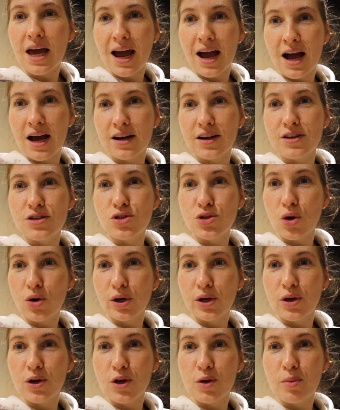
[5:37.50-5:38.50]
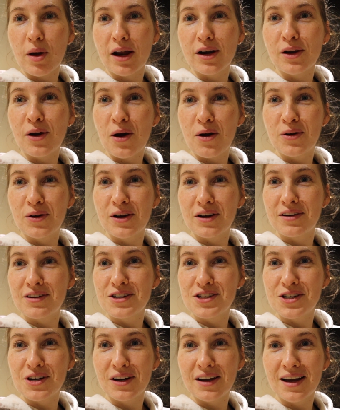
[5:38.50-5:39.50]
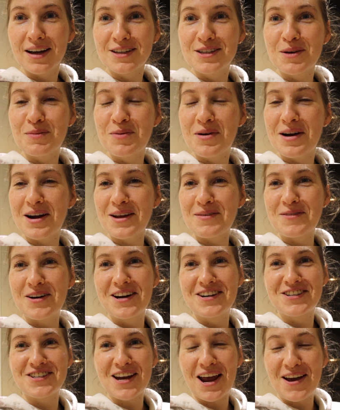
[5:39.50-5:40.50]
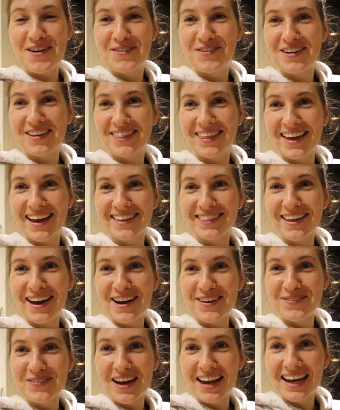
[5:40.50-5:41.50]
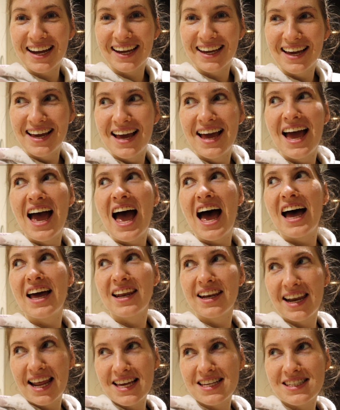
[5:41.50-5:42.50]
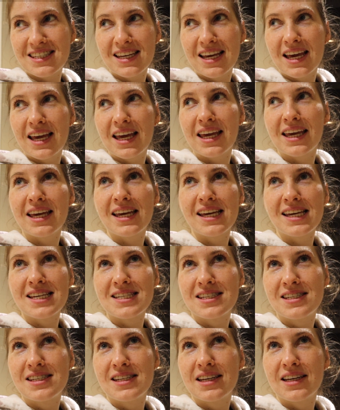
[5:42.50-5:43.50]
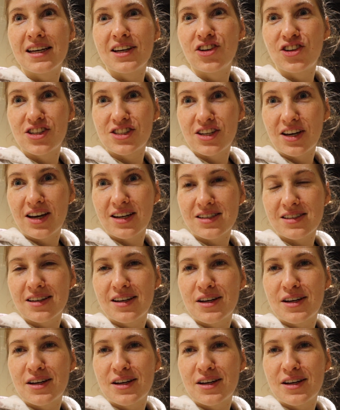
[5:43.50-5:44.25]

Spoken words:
add a stock cube and coconut sugar to pretty much everything that I make, unless it is a dessert.